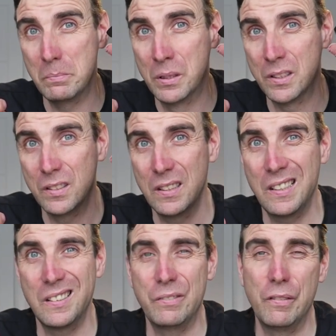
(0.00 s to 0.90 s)
but
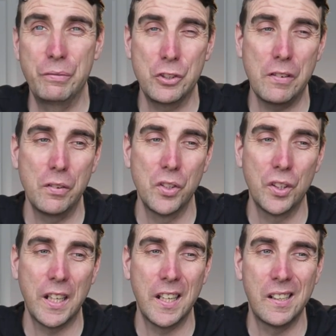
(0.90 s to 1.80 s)
for travel
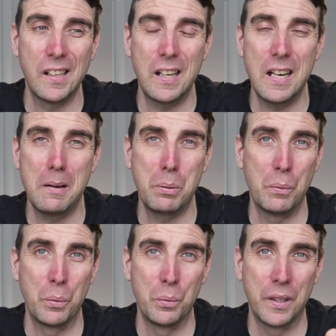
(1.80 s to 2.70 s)
vlogging, I
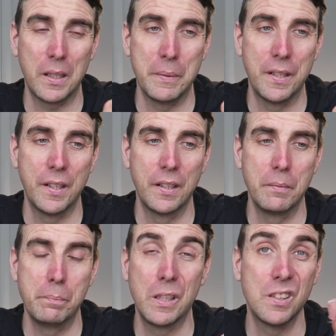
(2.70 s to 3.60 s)
probably won't recommend
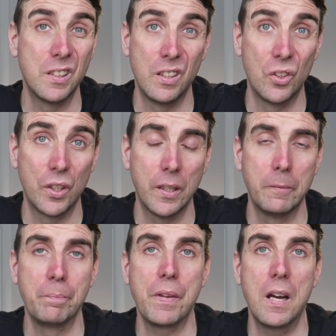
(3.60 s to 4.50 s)
it because of the audio.
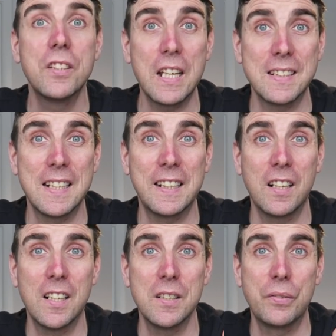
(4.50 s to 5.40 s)
So that's it
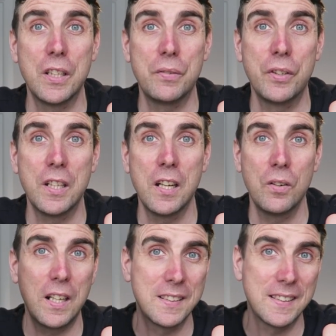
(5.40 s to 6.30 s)
guys for this
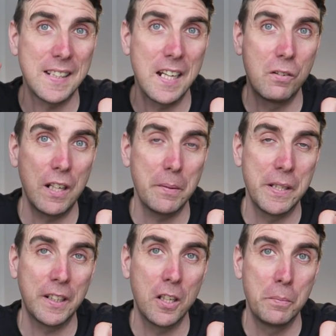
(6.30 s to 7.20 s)
video. As I say, I
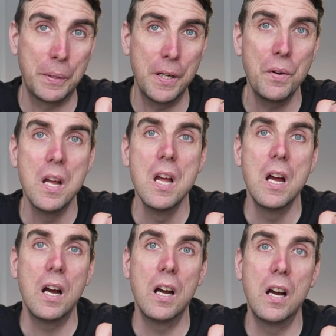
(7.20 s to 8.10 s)
recommend the GoPro.
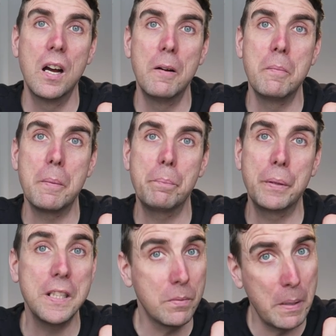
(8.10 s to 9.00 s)
Um,
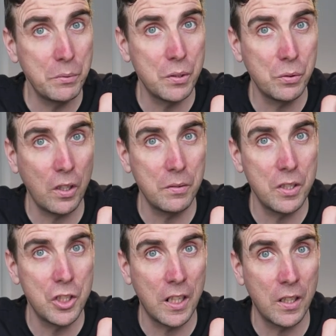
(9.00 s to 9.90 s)
please remember to subscribe
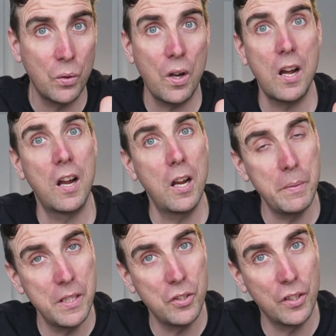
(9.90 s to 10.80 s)
to the channel. I
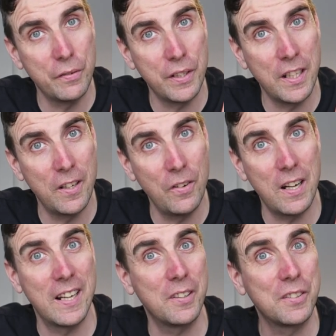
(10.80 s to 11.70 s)
hope you enjoyed the
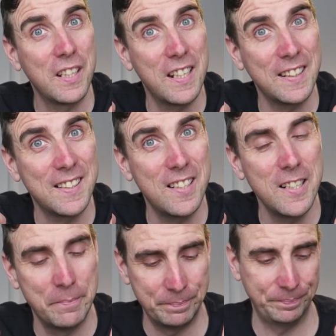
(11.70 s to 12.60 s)
video and I'll see you next
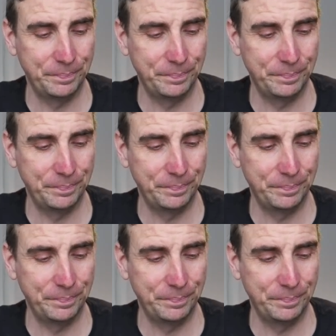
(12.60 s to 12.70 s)
time.